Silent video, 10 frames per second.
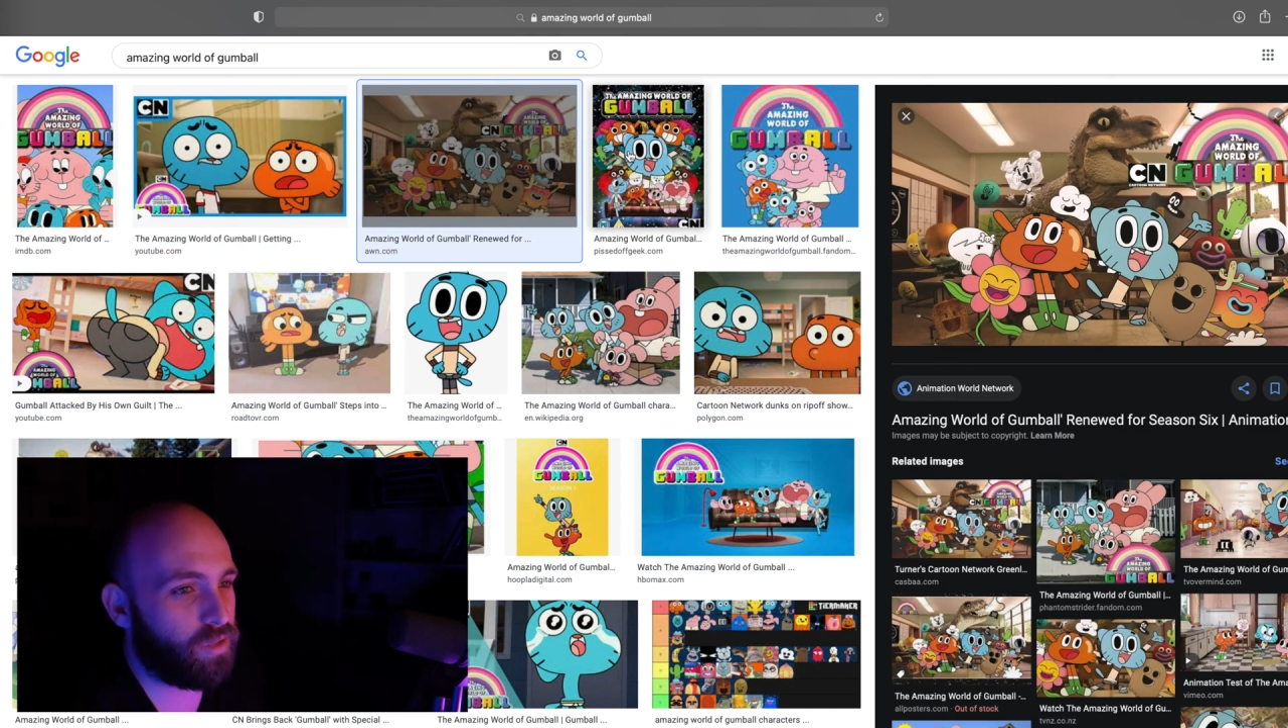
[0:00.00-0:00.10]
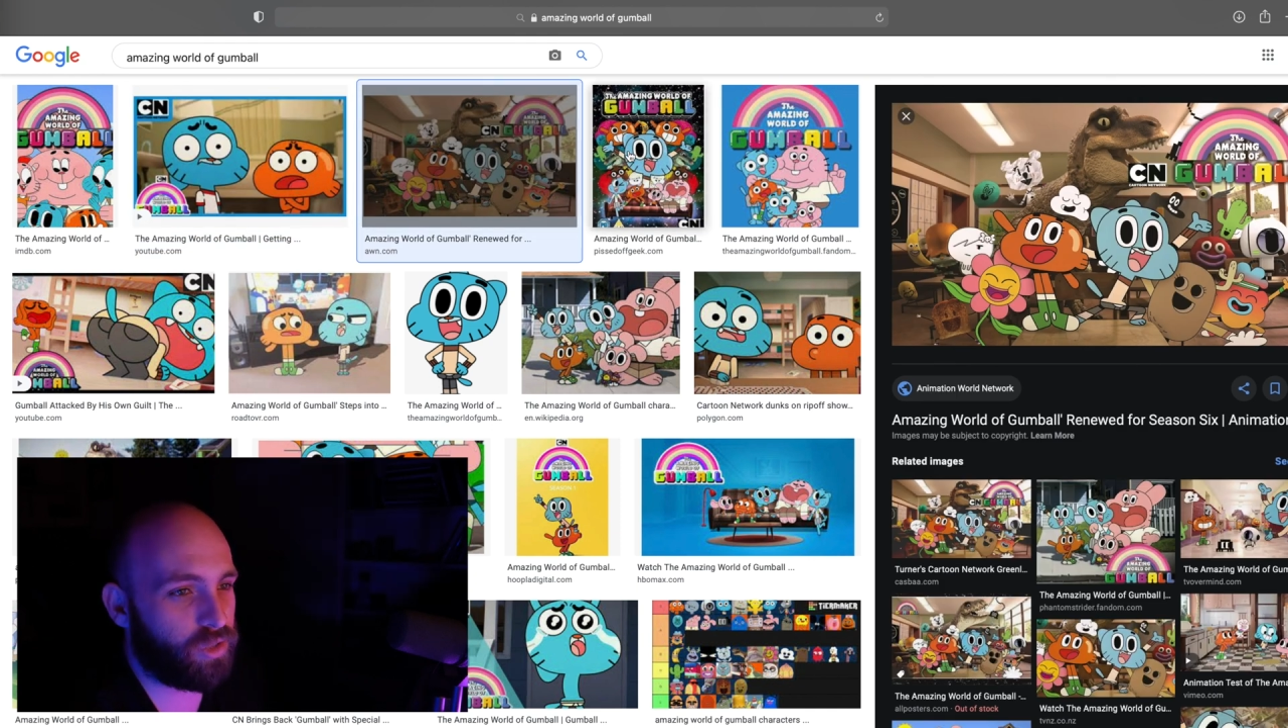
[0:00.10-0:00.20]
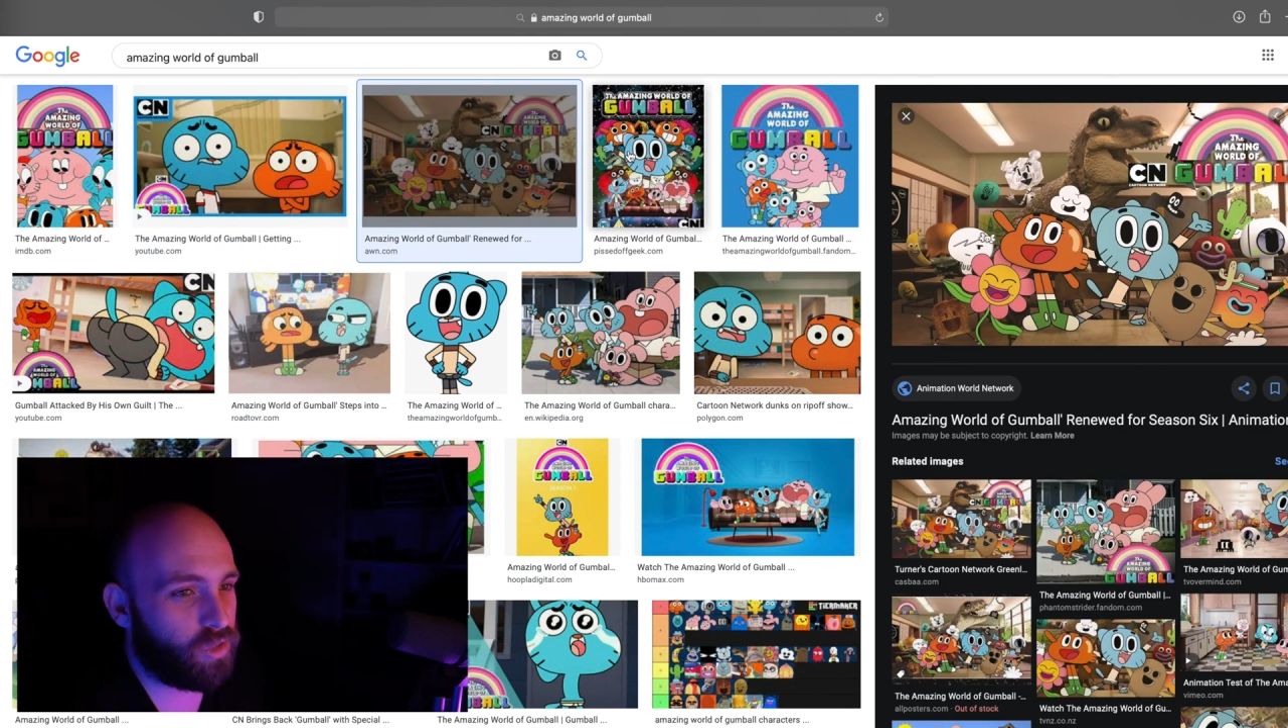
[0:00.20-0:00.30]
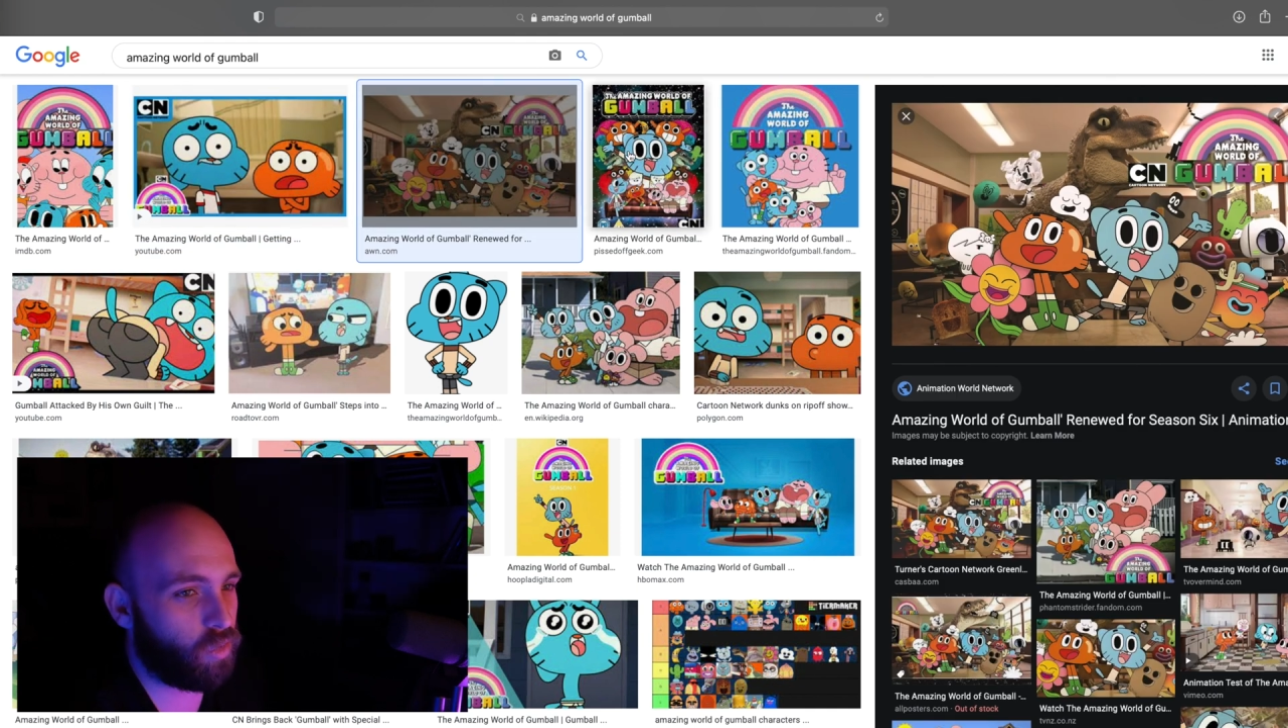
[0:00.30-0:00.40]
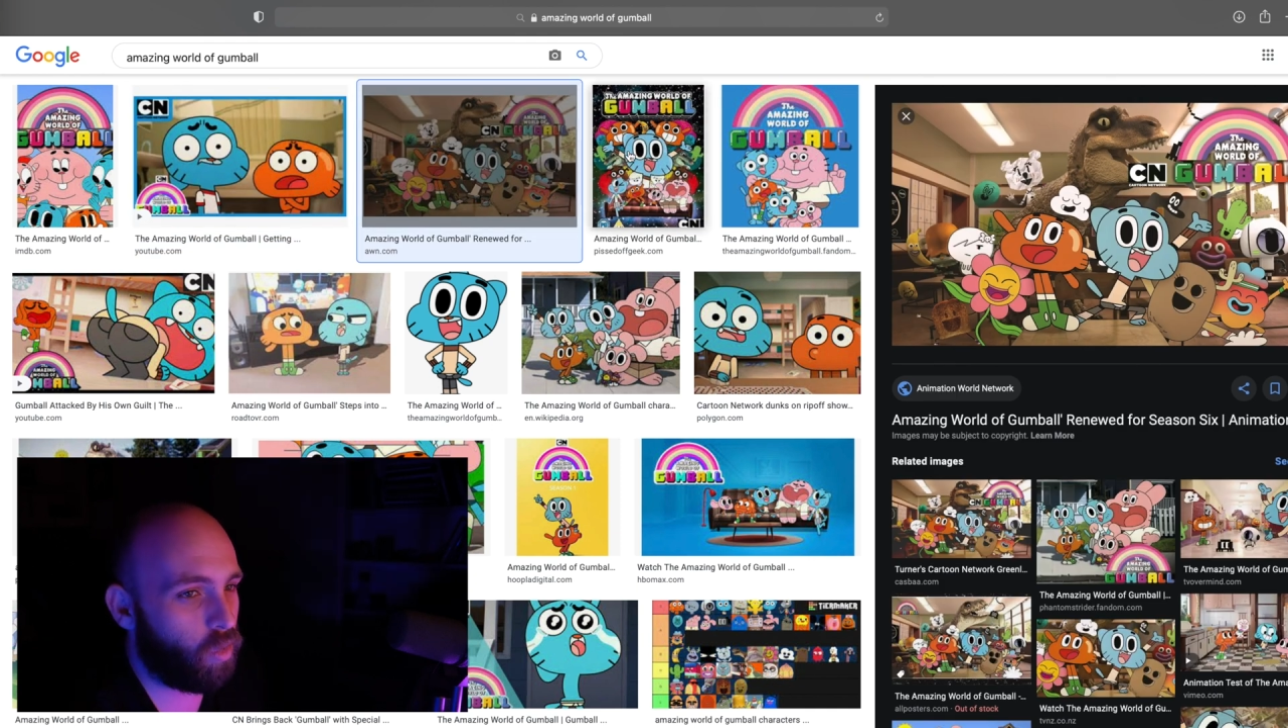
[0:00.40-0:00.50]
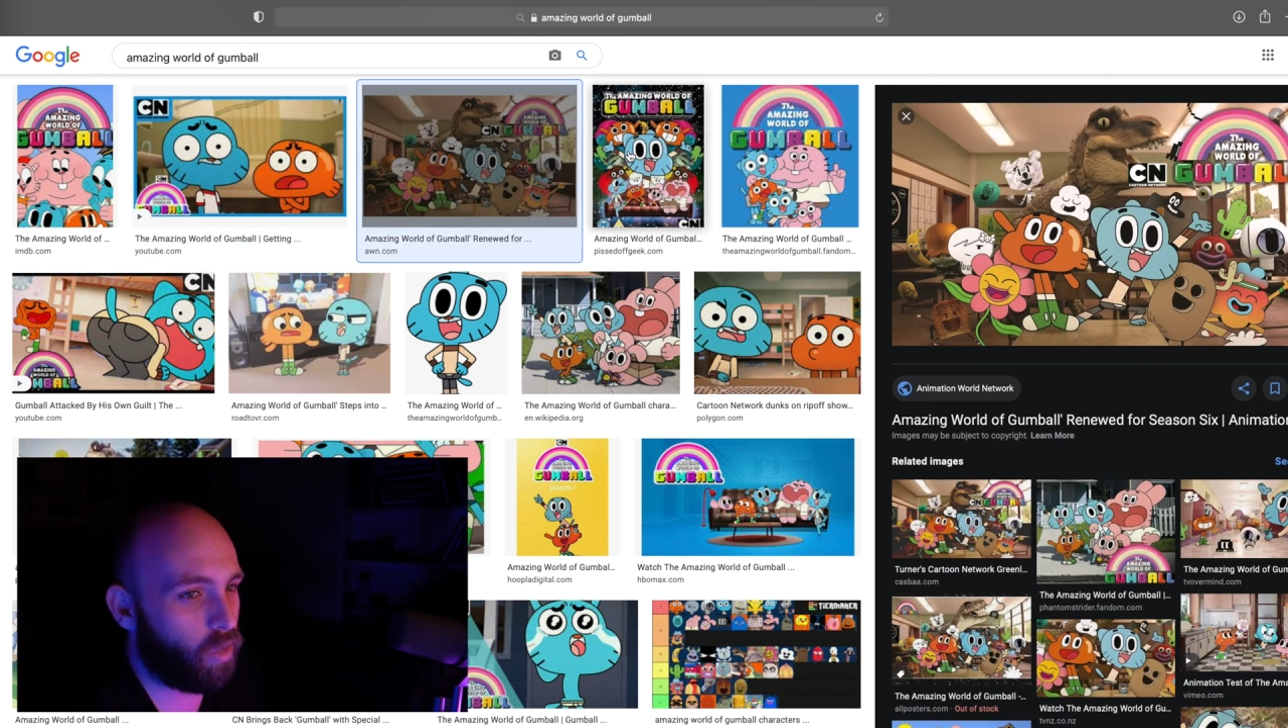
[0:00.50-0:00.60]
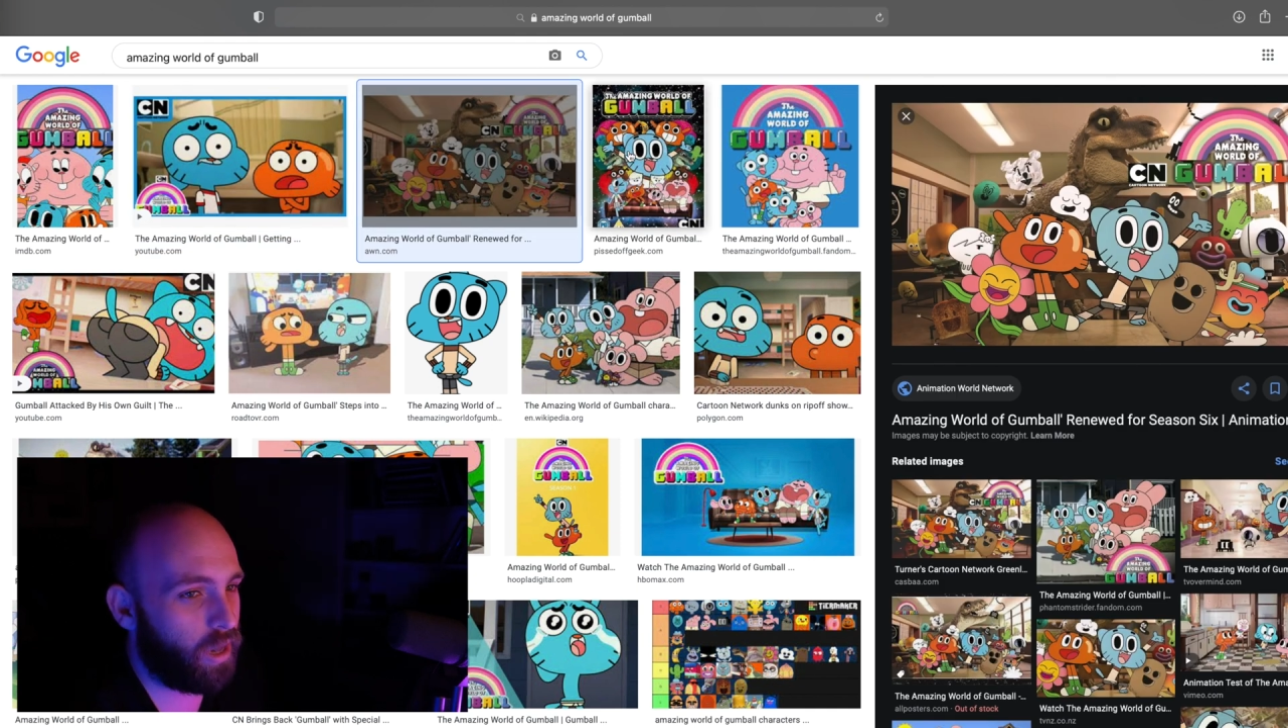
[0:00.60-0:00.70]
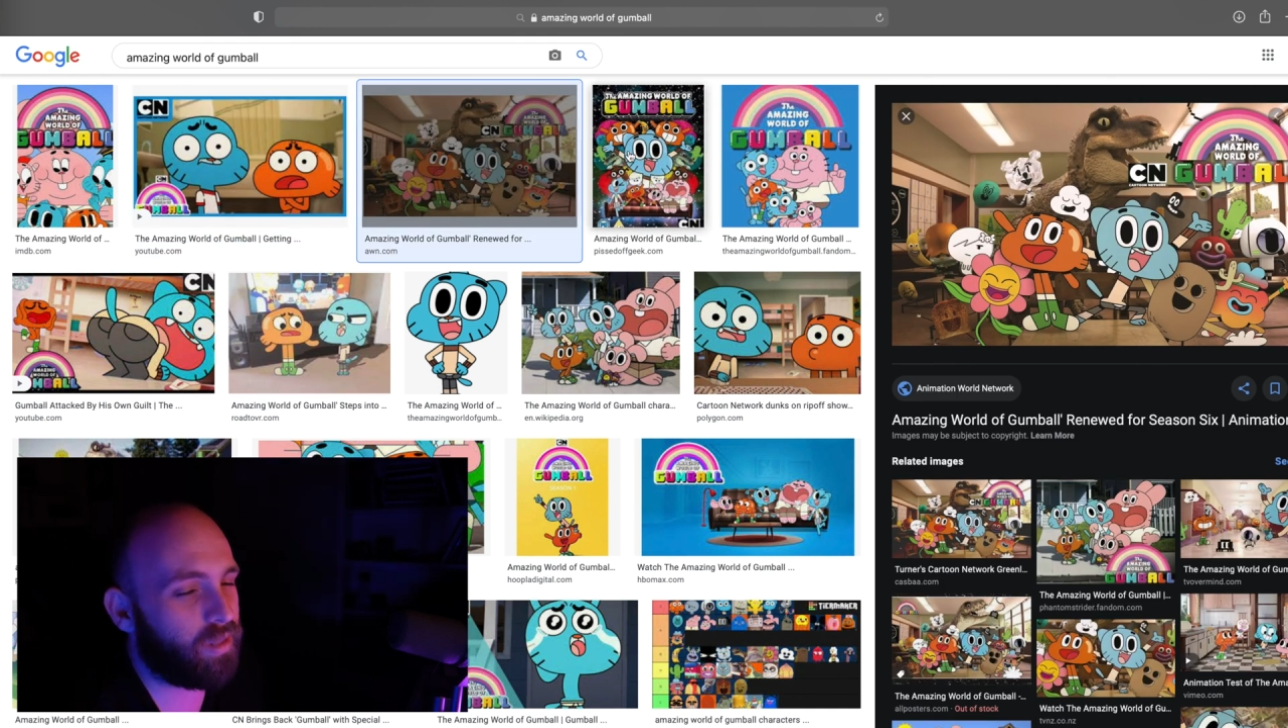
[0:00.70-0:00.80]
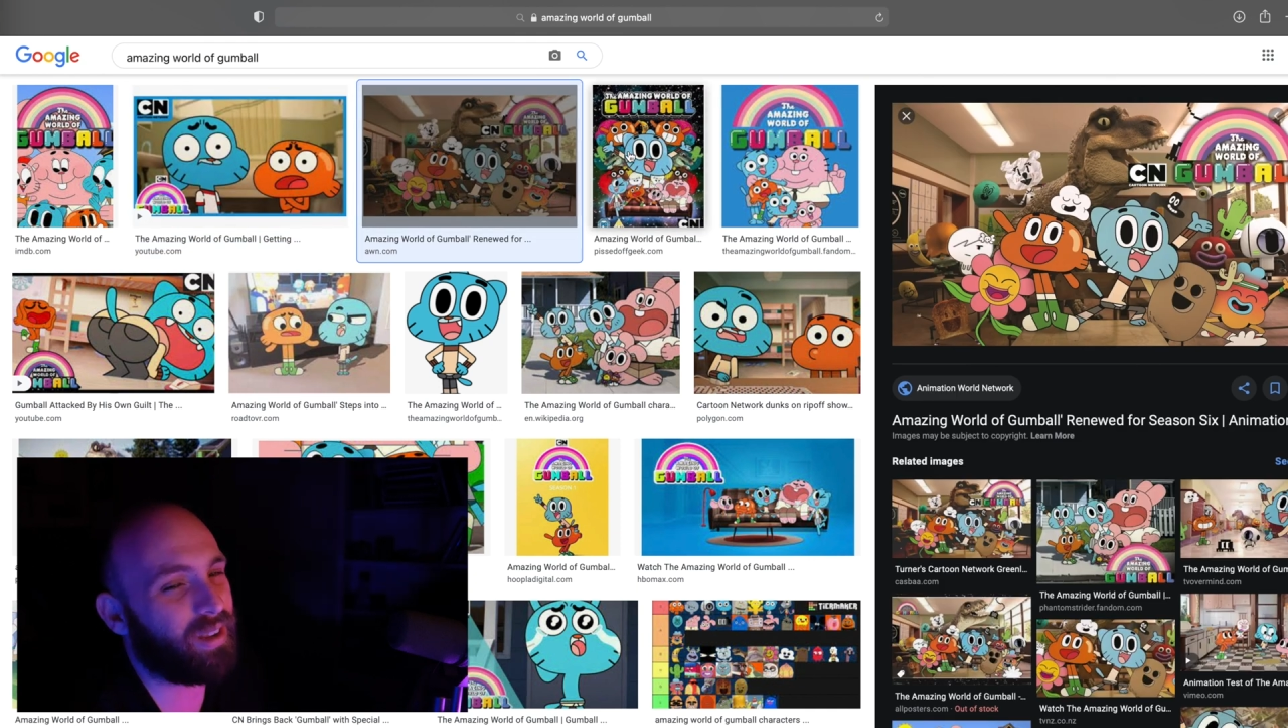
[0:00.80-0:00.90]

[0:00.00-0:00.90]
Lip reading: story.